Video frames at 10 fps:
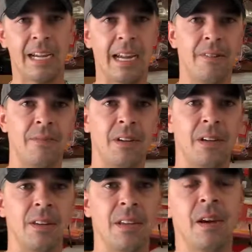gave
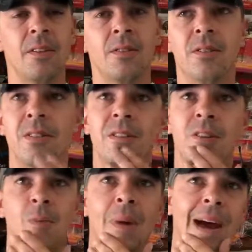the others
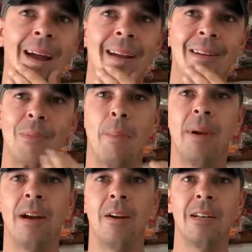to my
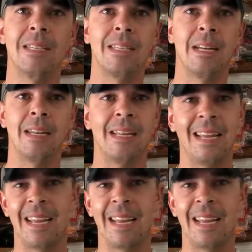parents, and they